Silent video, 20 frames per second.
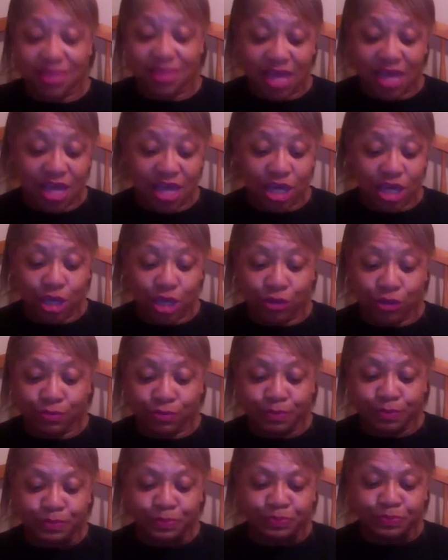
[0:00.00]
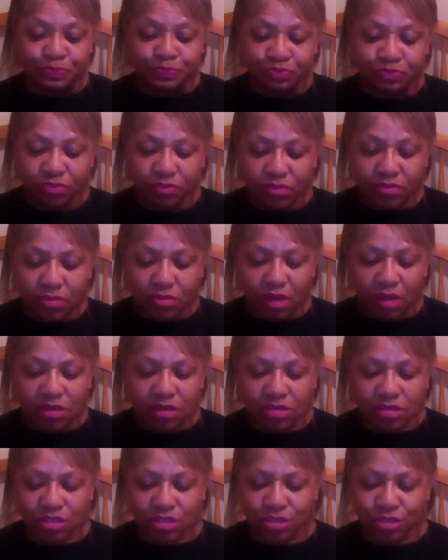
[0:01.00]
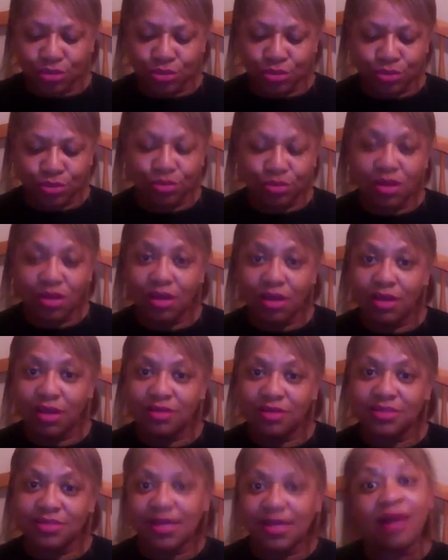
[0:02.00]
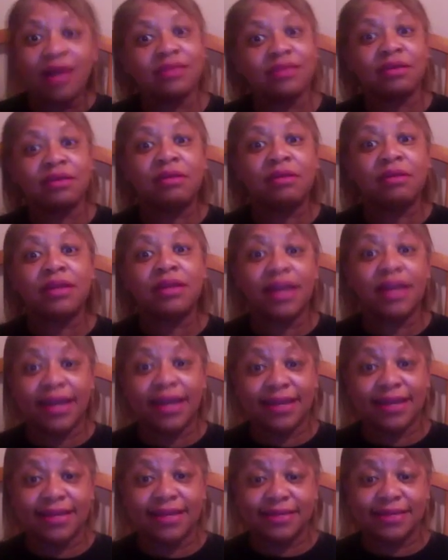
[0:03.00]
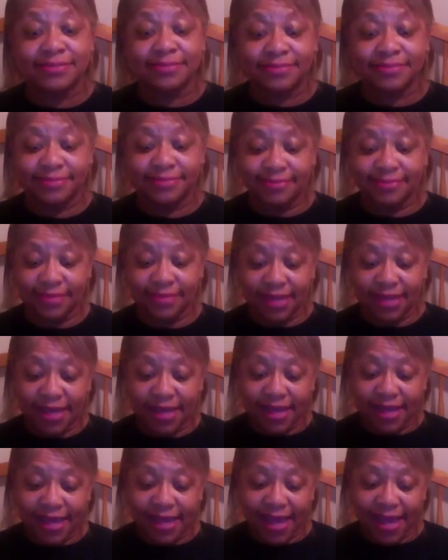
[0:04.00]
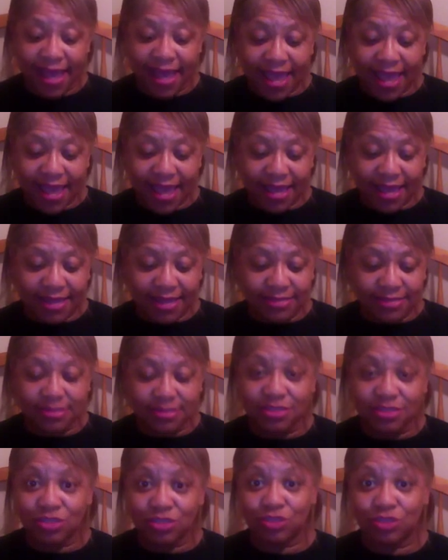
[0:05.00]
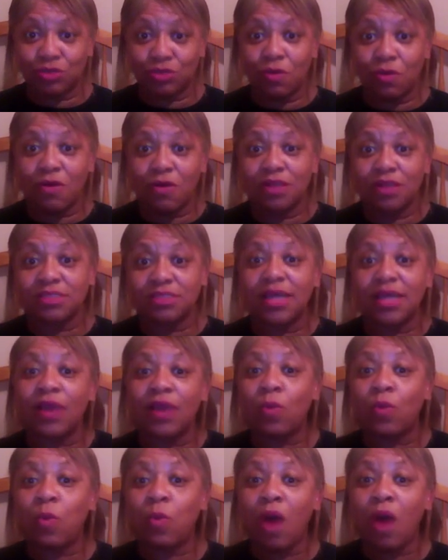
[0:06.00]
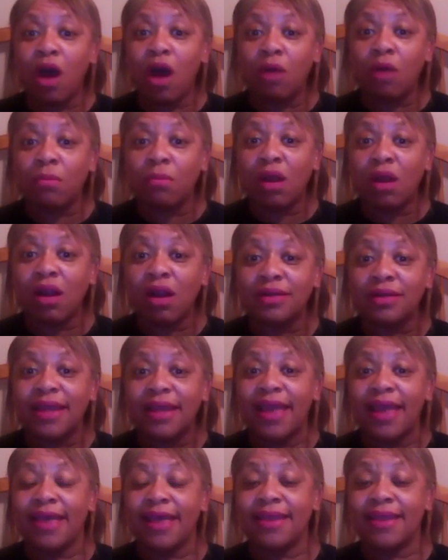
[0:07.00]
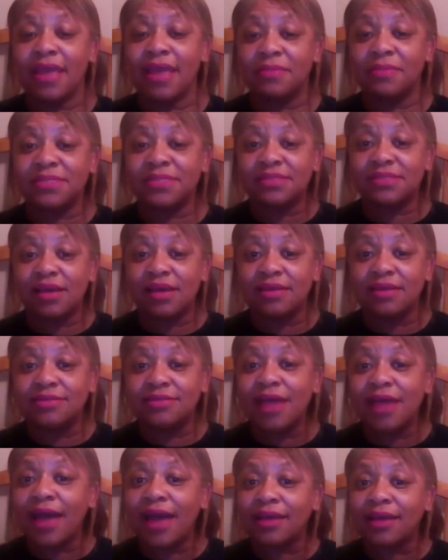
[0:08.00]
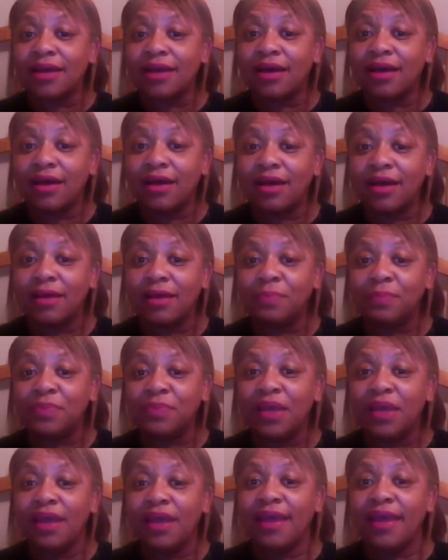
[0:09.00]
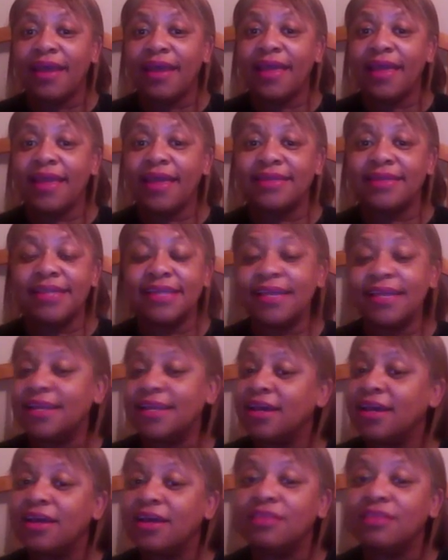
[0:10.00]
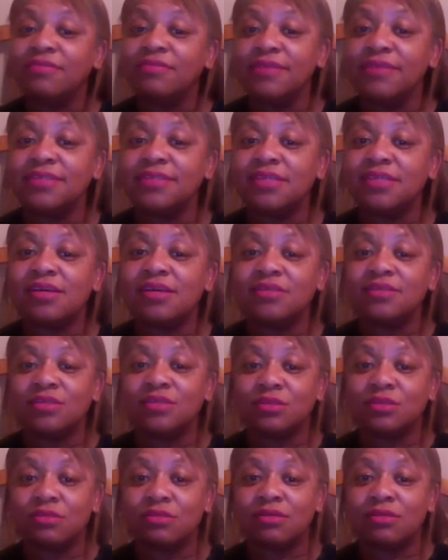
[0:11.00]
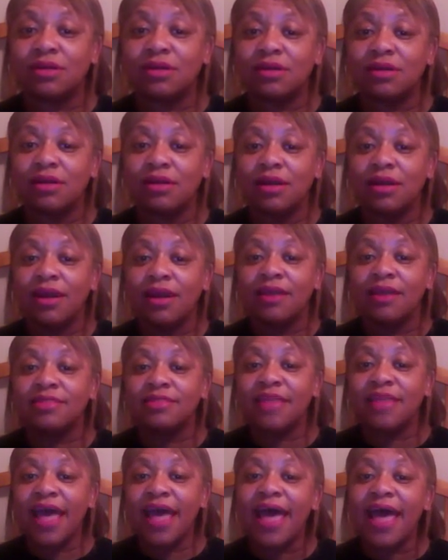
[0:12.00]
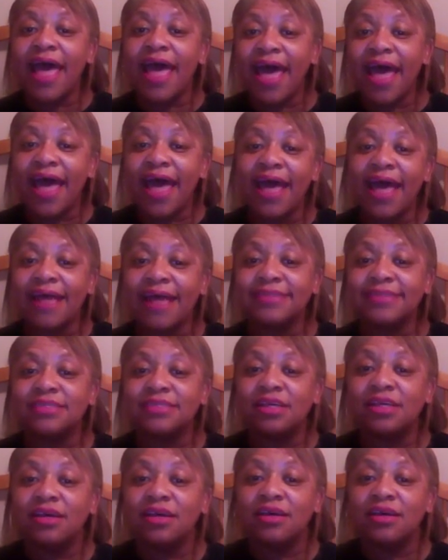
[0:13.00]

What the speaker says: thank you to South Carolina and stores like Wal-Mart and Amazon.com and any other retail store that has